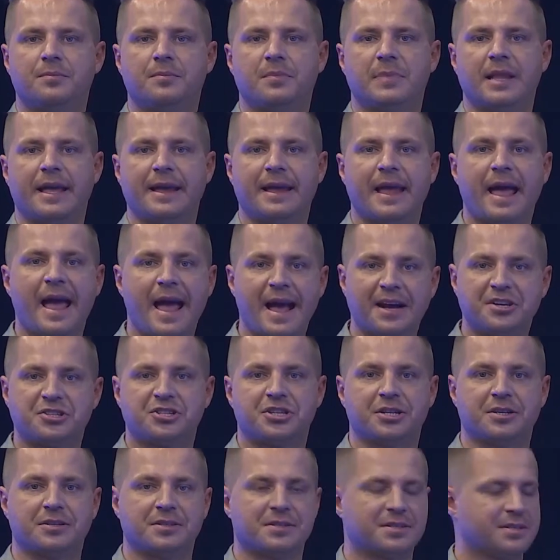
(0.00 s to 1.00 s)
like
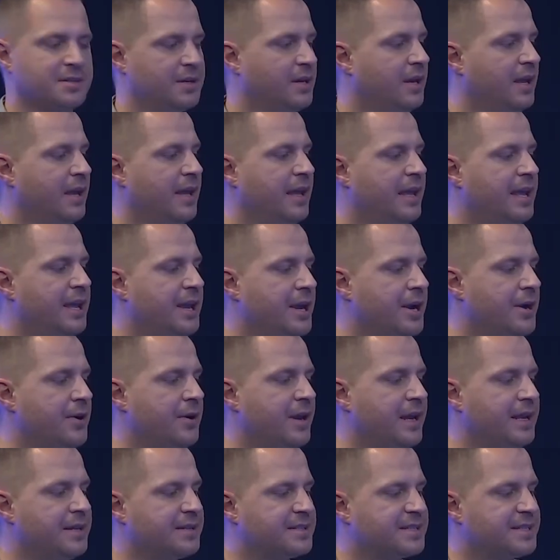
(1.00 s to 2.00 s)
actions here
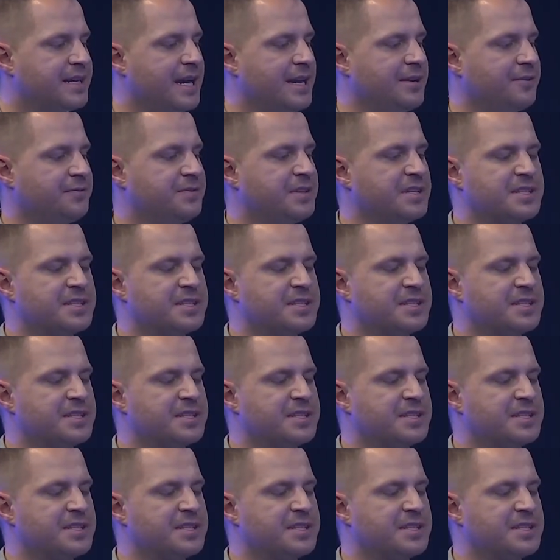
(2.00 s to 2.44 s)
inside of the